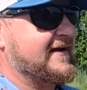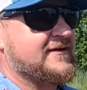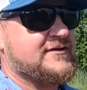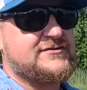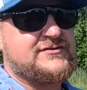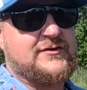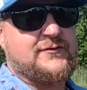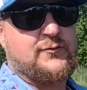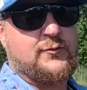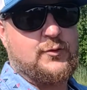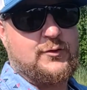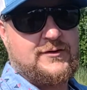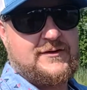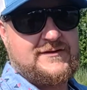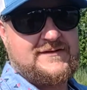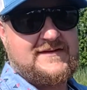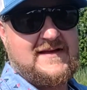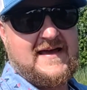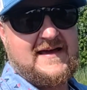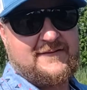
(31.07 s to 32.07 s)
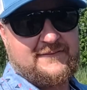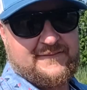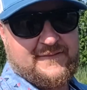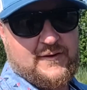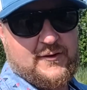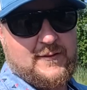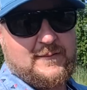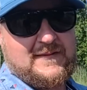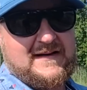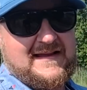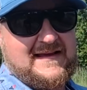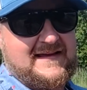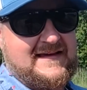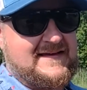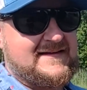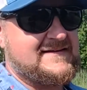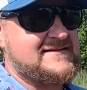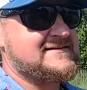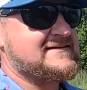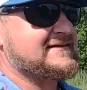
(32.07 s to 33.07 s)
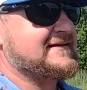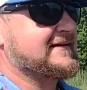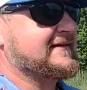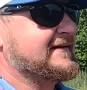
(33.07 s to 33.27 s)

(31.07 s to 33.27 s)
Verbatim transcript: acres of wood and farmland,